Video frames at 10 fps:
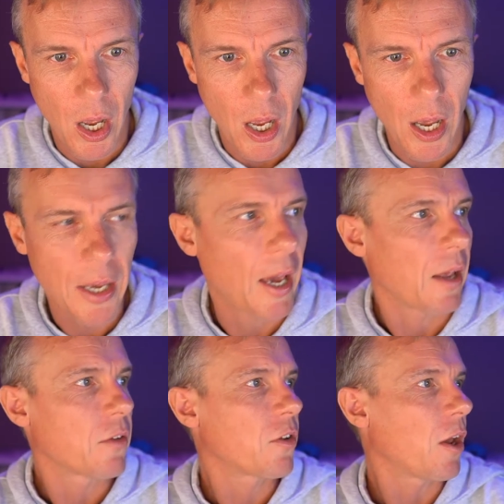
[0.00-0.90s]

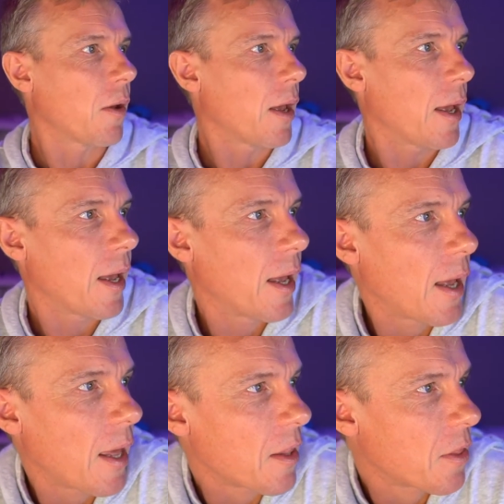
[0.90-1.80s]
Okay, so
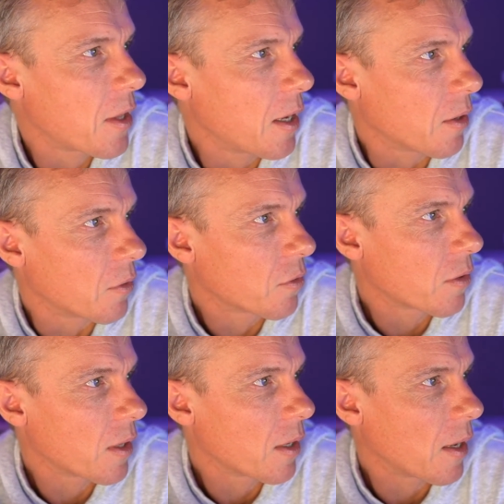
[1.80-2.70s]
other things
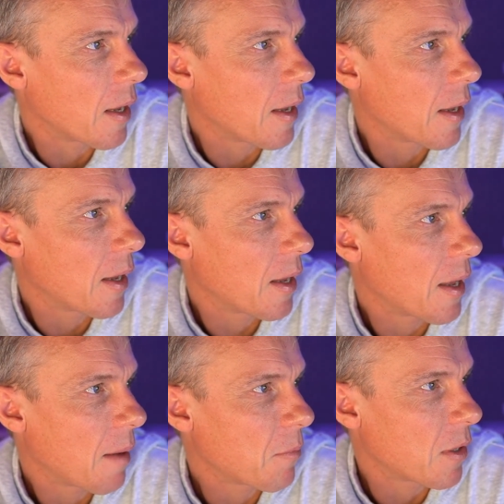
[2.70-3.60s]
that are
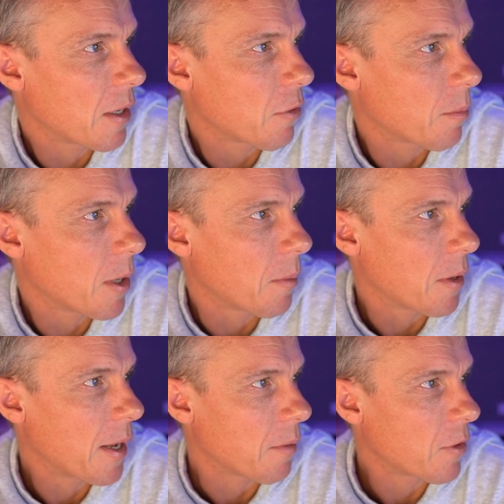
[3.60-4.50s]
happening here at the moment.
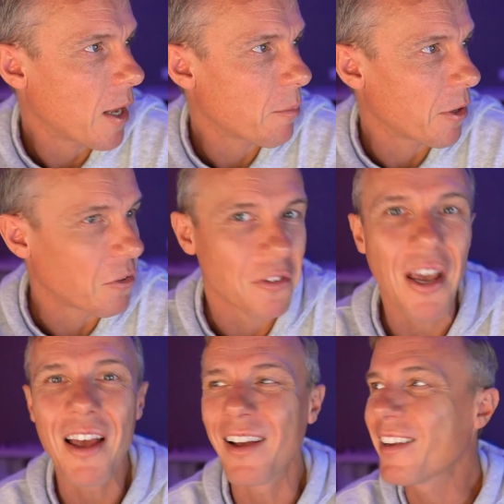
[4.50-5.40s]
Now, data breaches.
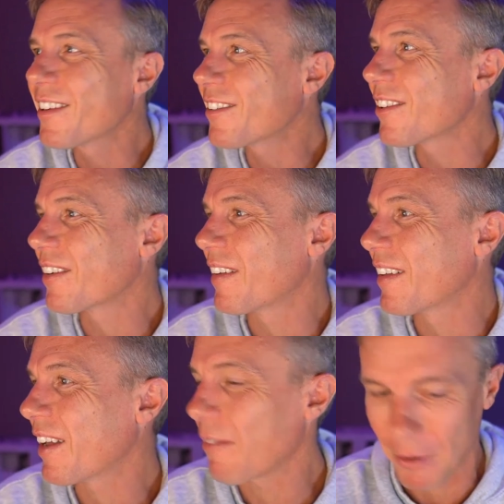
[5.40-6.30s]
I should talk about
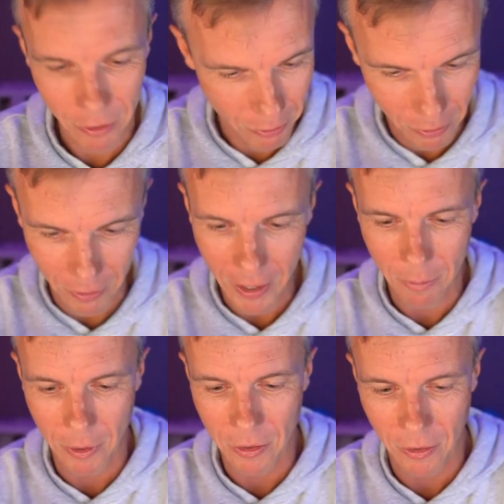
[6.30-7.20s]
data breaches because data
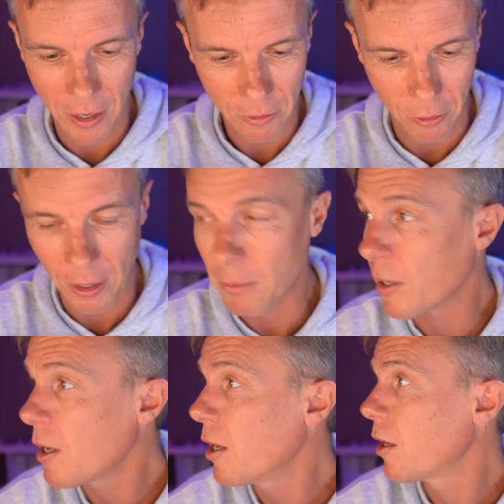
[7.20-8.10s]
breaches are still
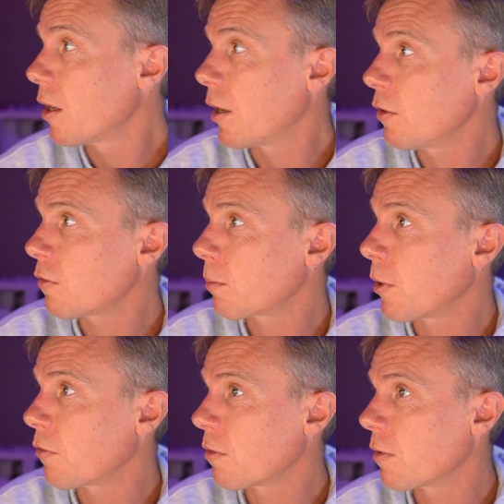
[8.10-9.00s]
happening. I used to
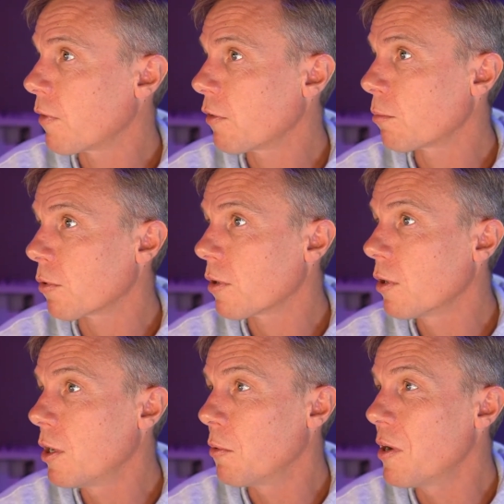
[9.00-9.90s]
post them to Facebook.
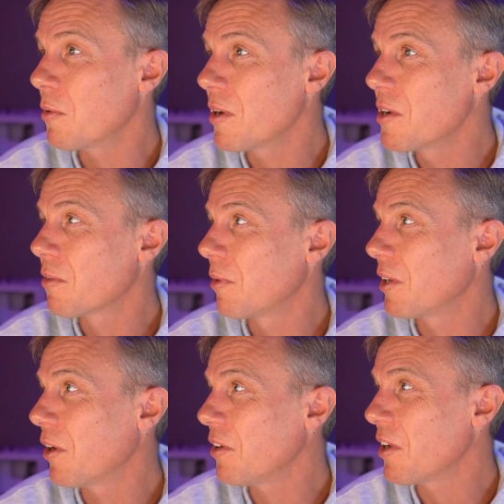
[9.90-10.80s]
We
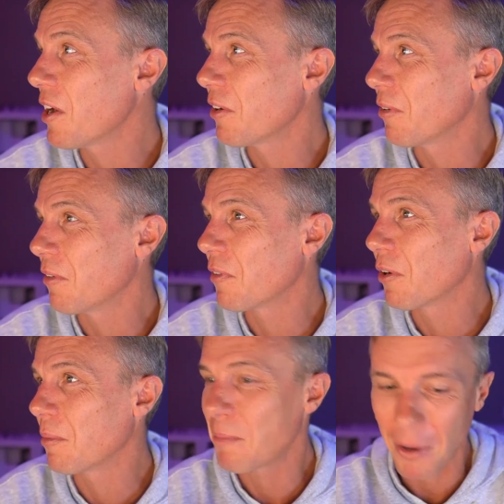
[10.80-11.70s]
don't know if
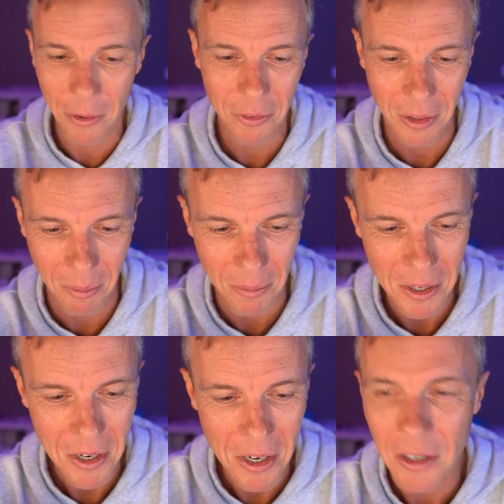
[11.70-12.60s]
I'll be posting them
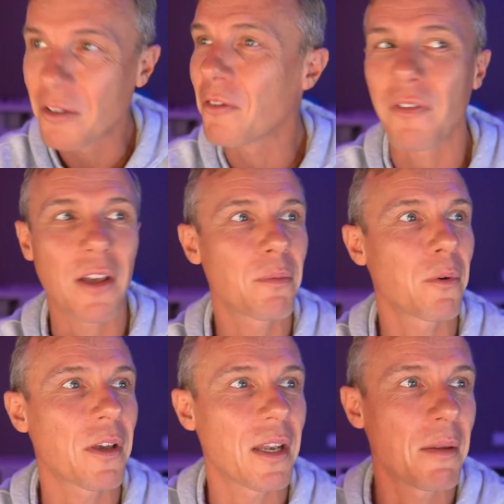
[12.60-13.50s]
to
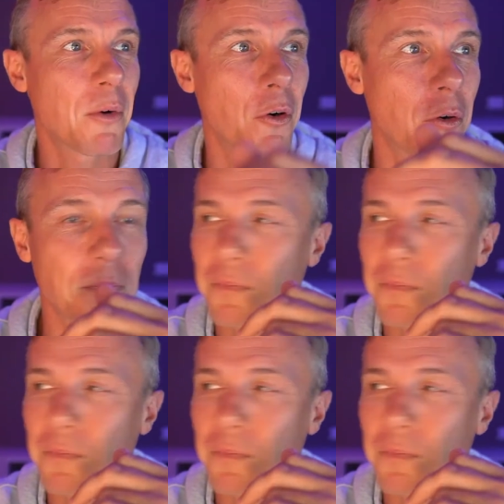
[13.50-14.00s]
Facebook anymore.